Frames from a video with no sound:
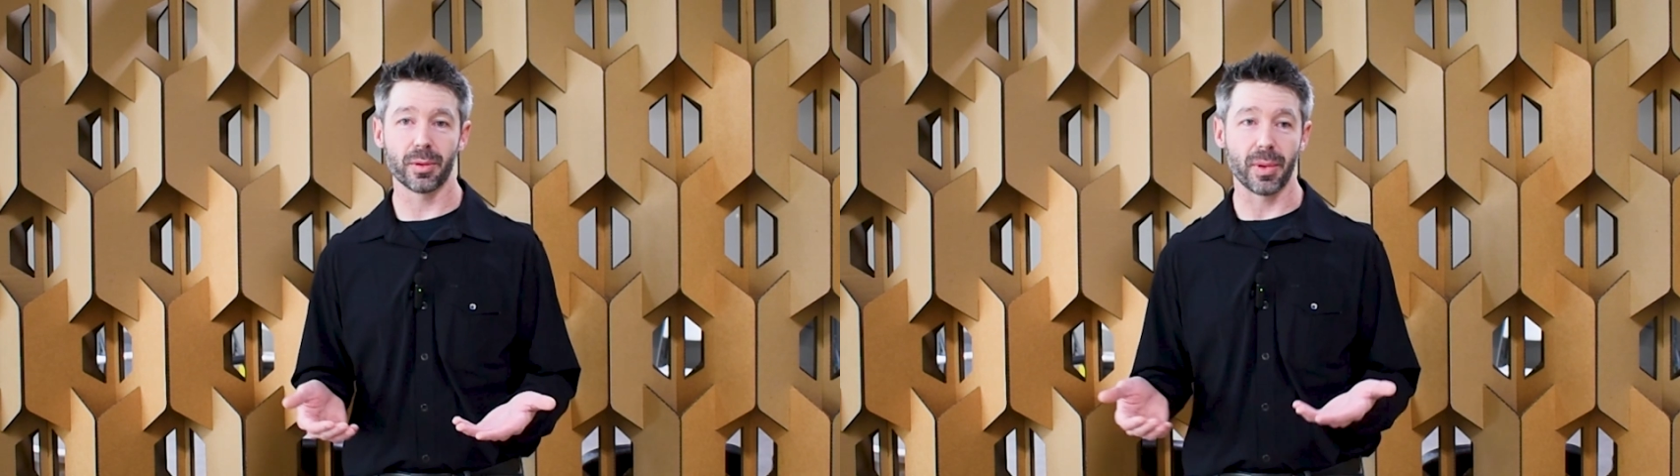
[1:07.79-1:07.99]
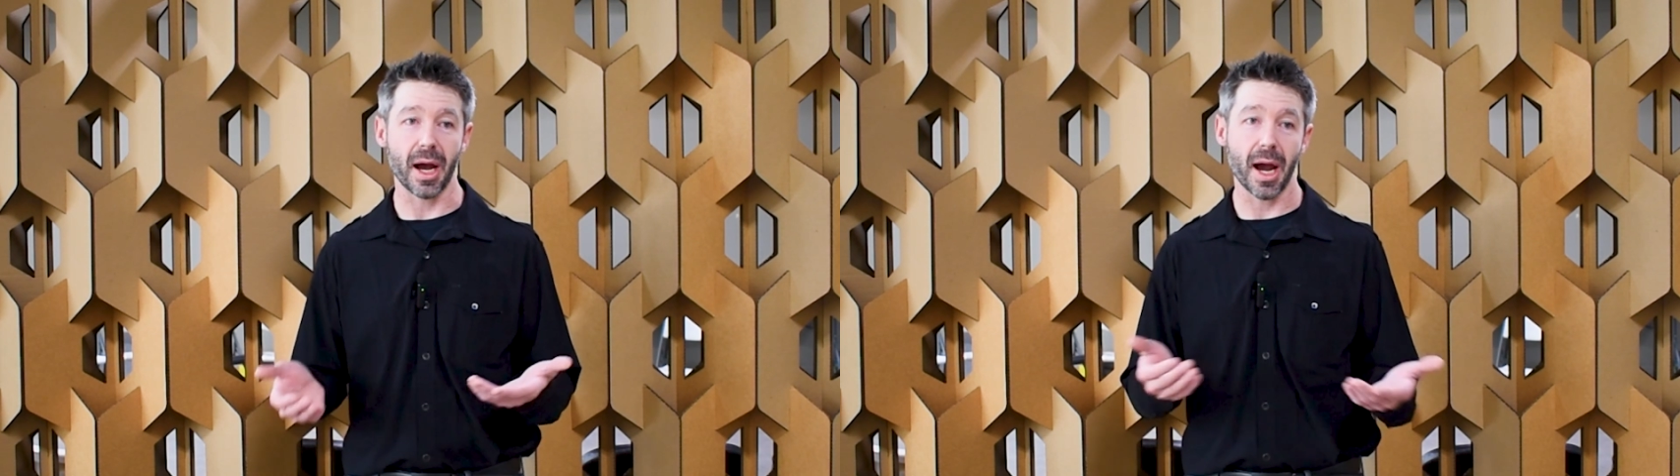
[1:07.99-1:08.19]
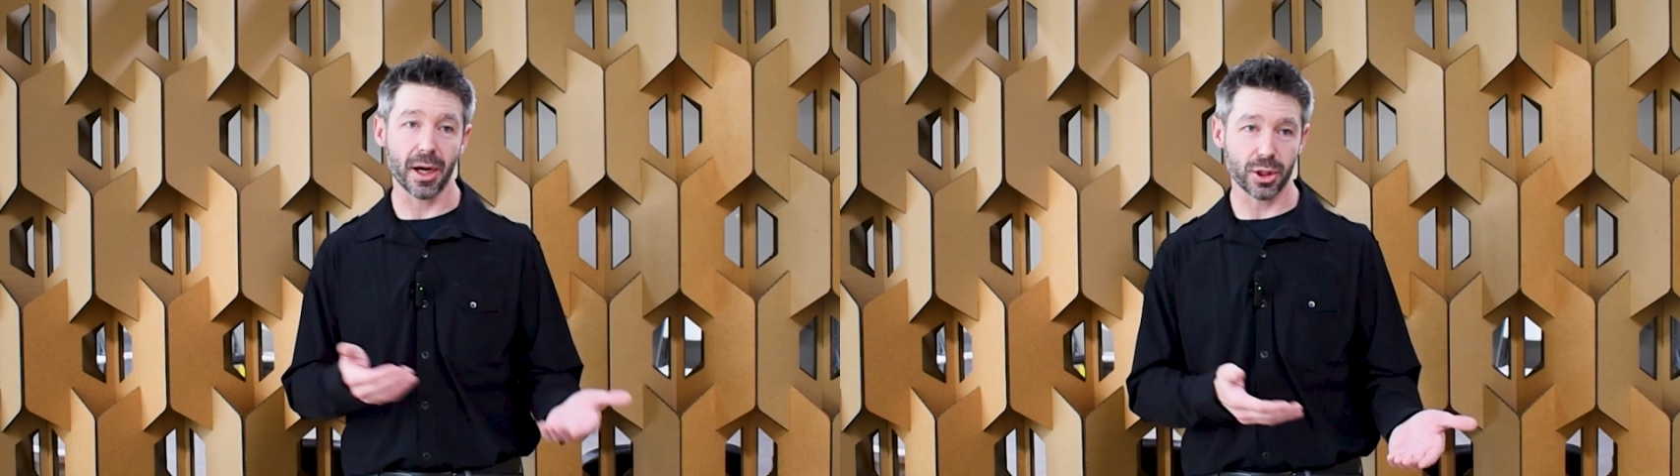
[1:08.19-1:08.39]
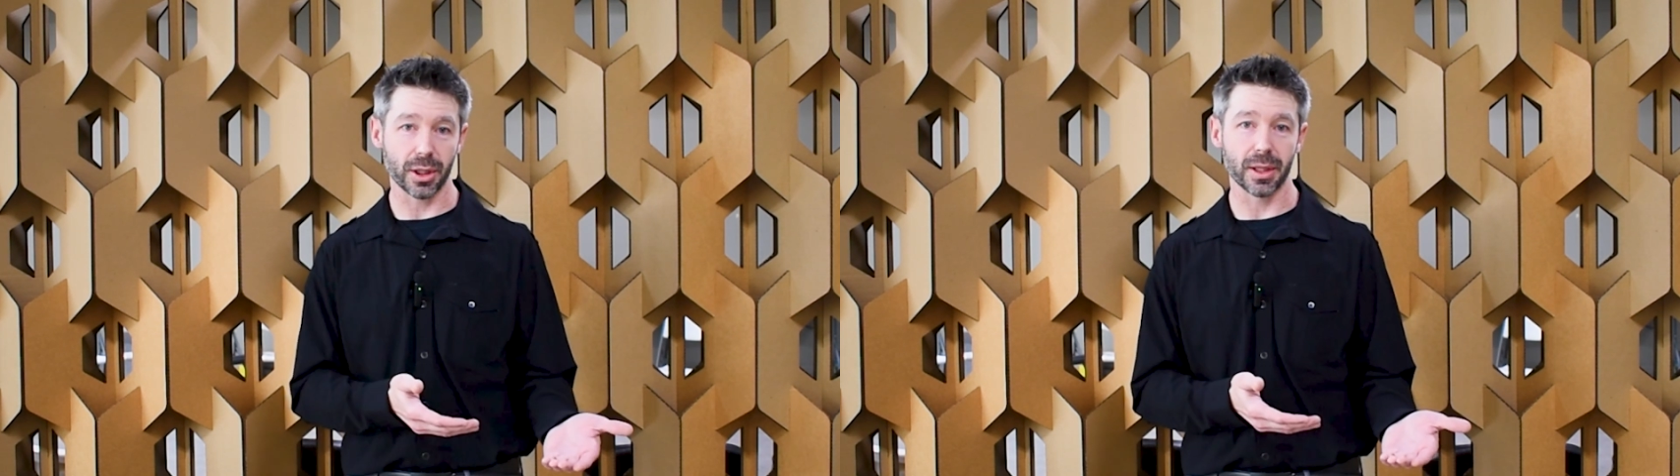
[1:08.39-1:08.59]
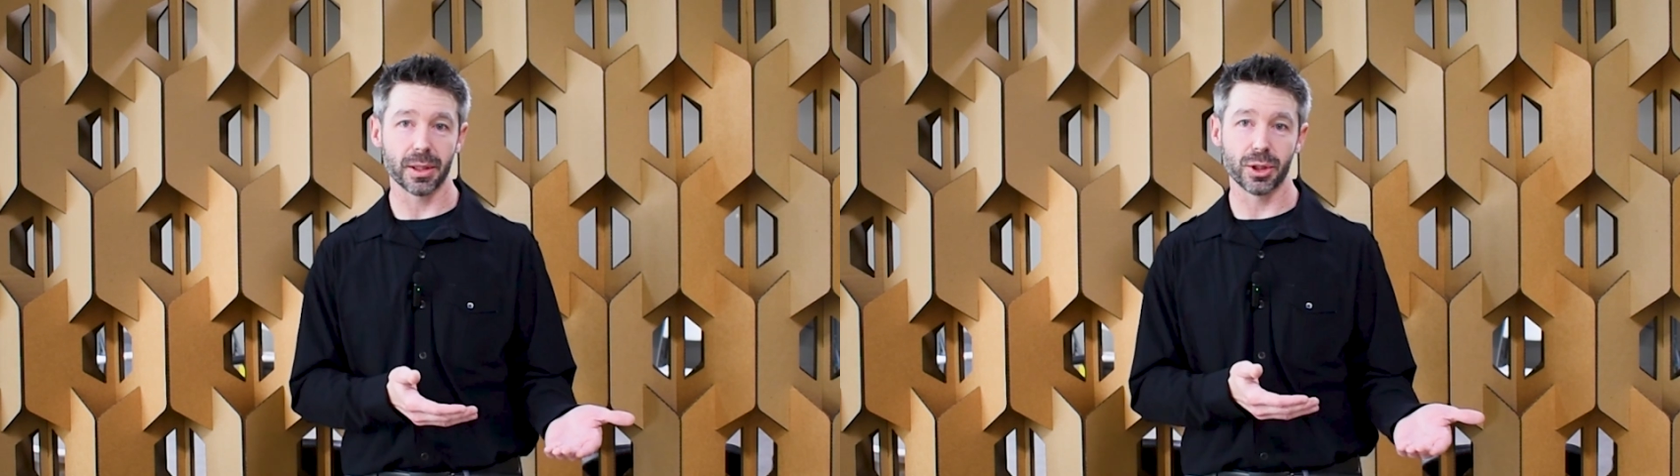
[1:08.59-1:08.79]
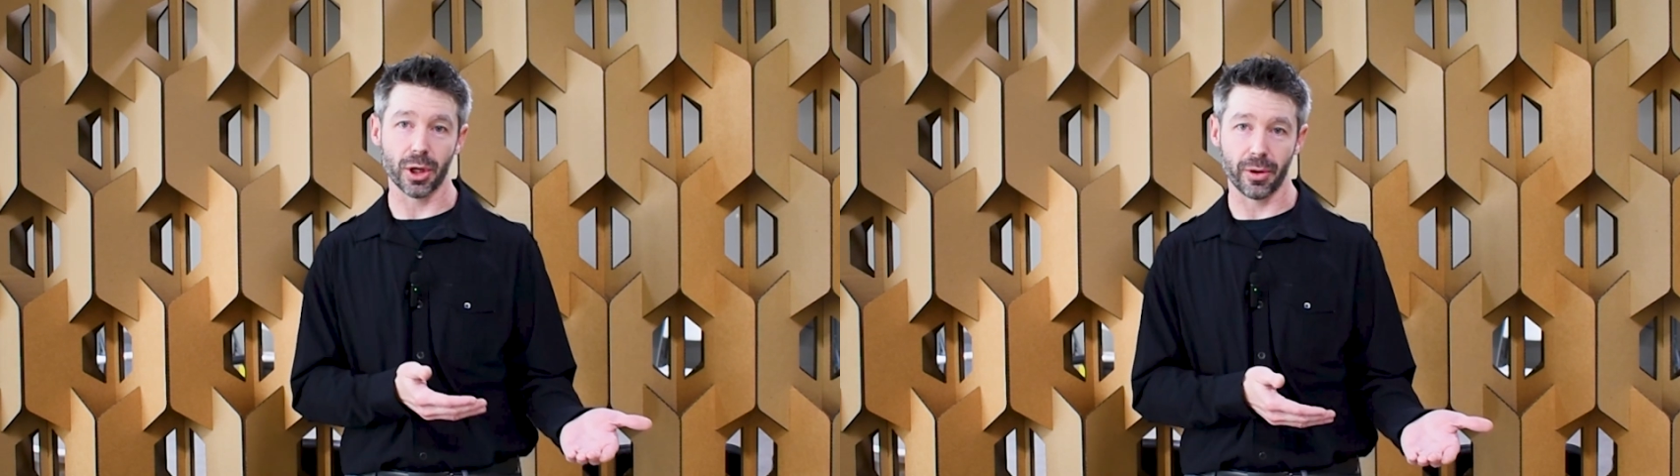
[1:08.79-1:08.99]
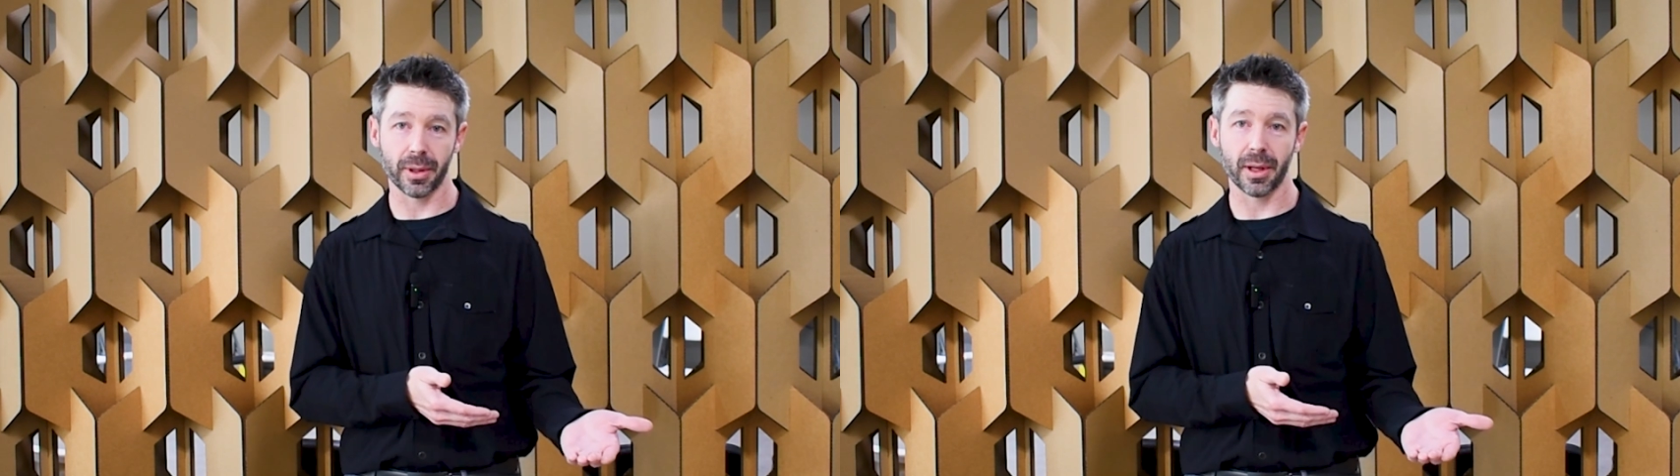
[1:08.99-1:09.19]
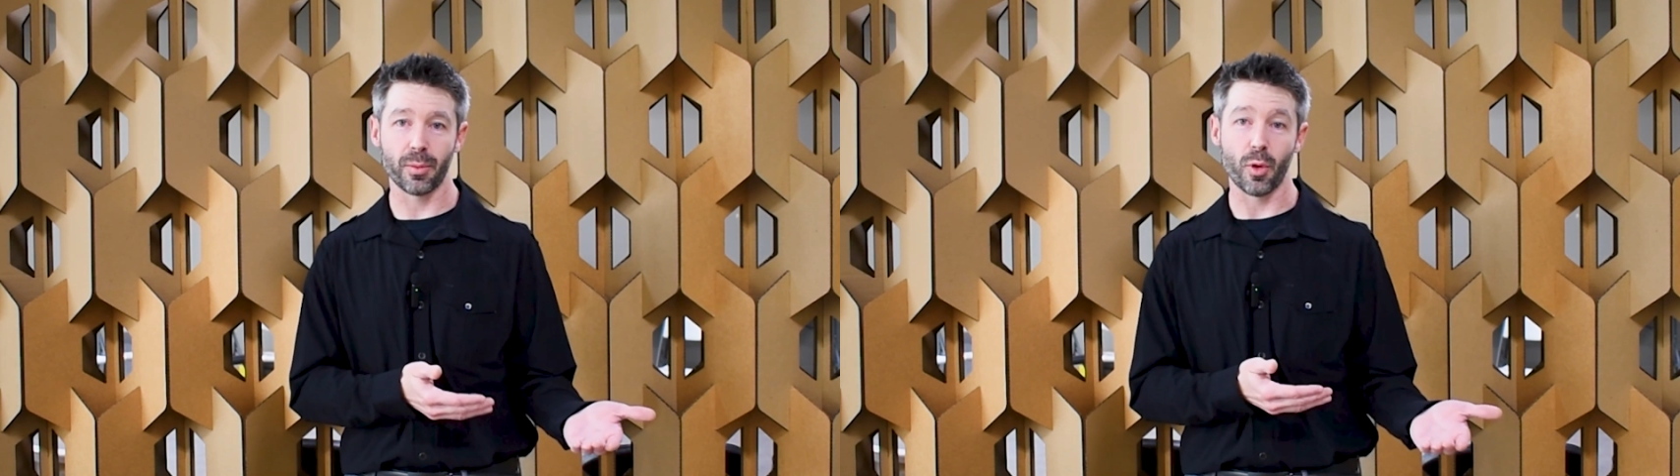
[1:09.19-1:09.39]
but actually showing
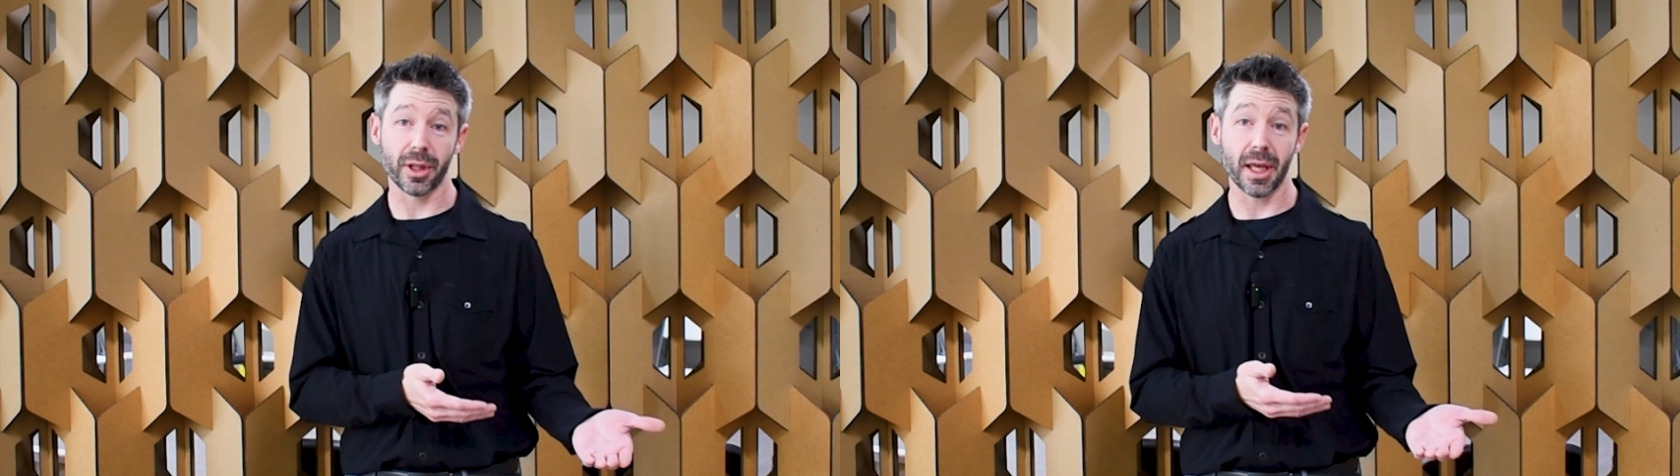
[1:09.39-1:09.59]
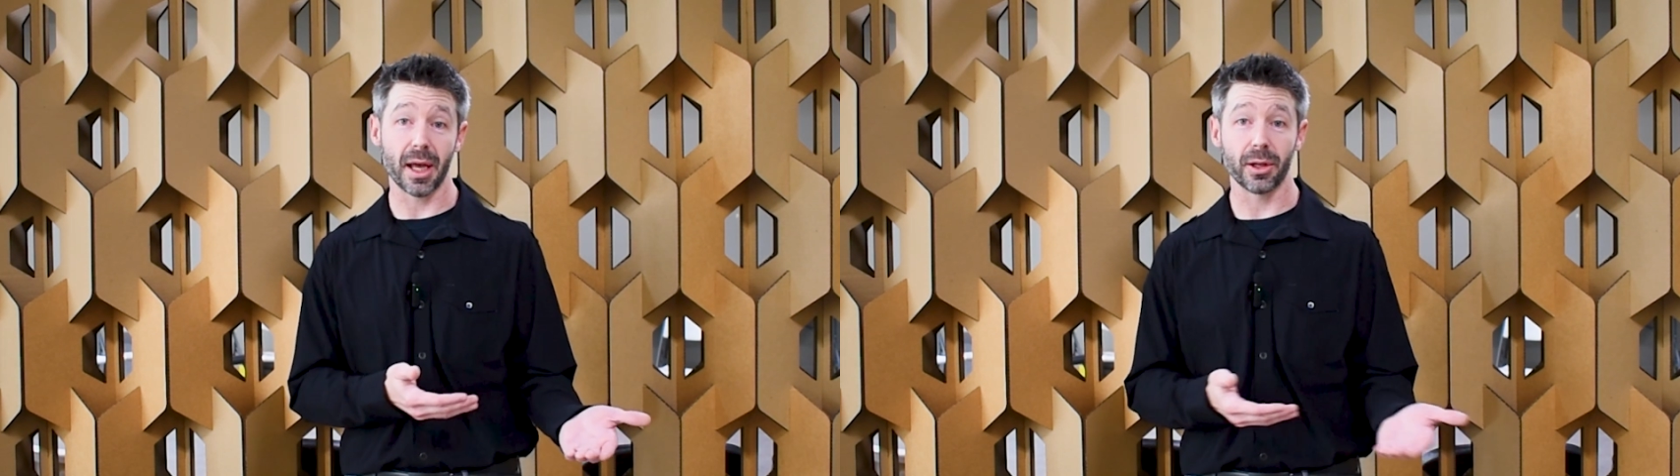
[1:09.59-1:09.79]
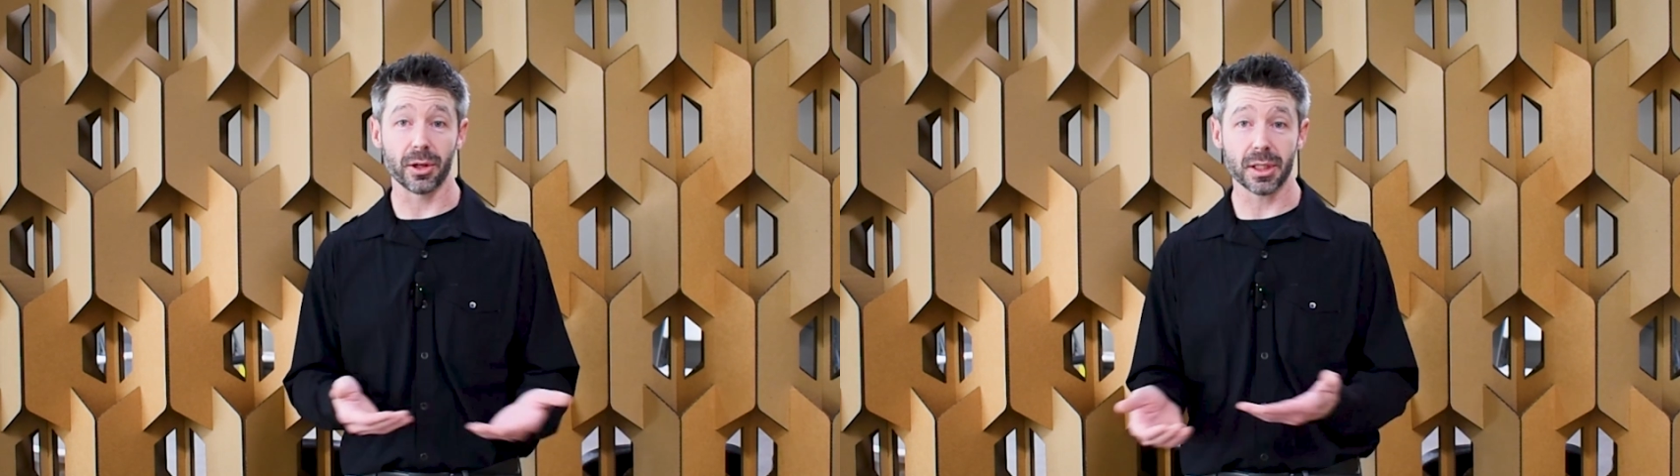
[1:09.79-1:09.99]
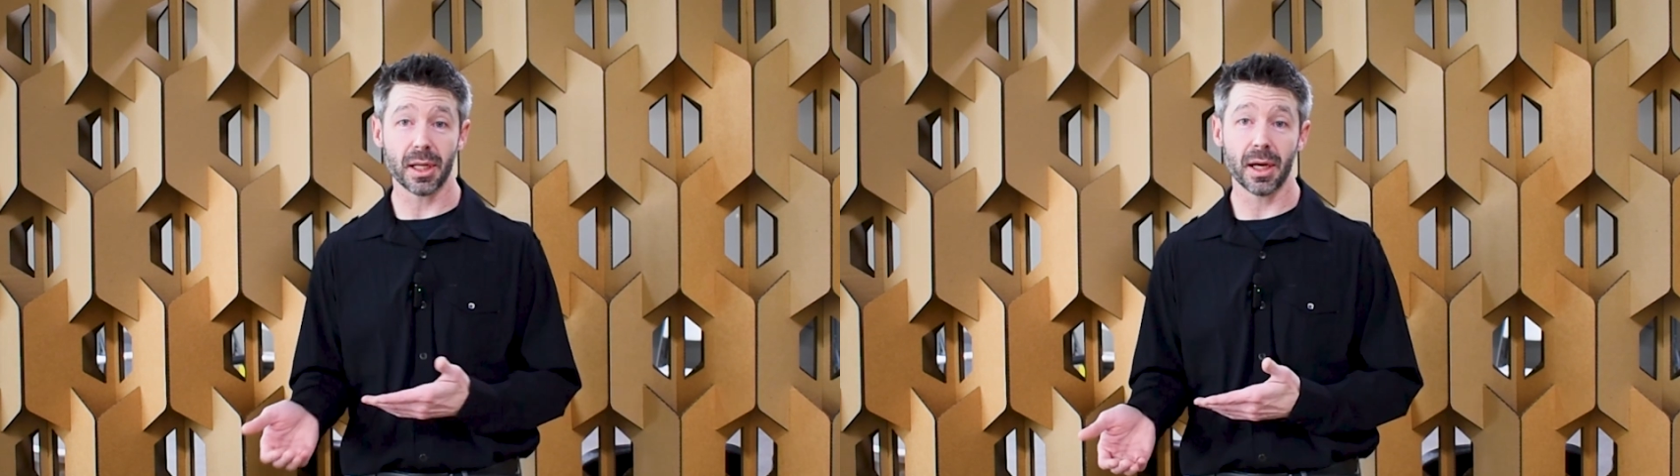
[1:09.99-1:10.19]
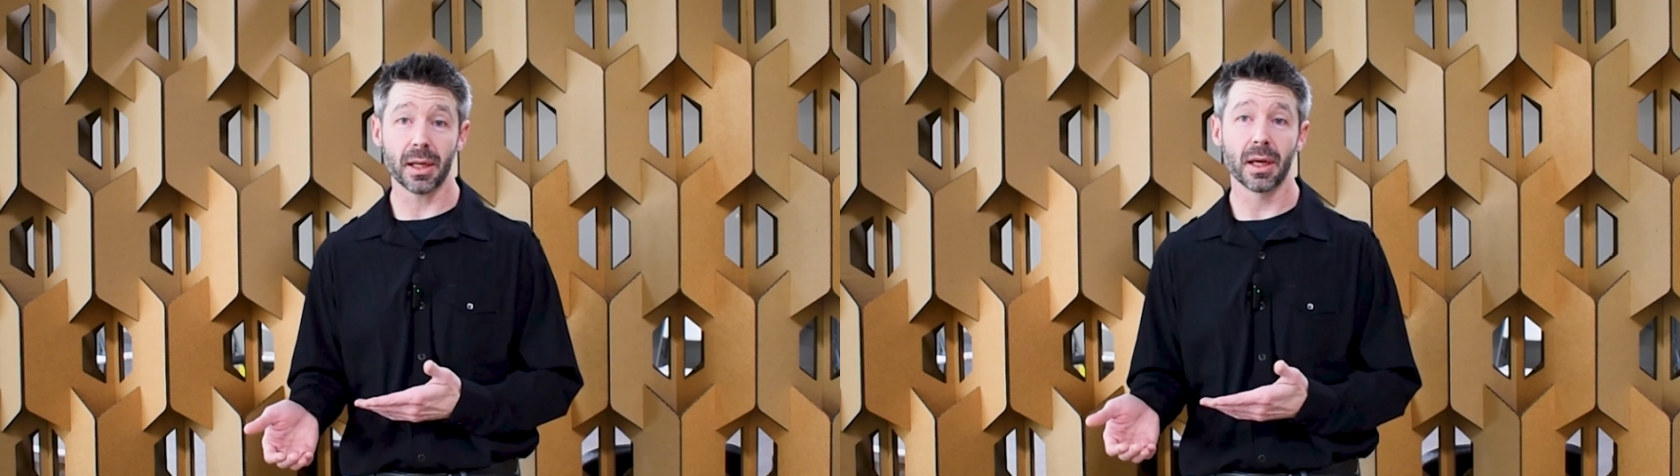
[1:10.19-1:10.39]
them what that looks like.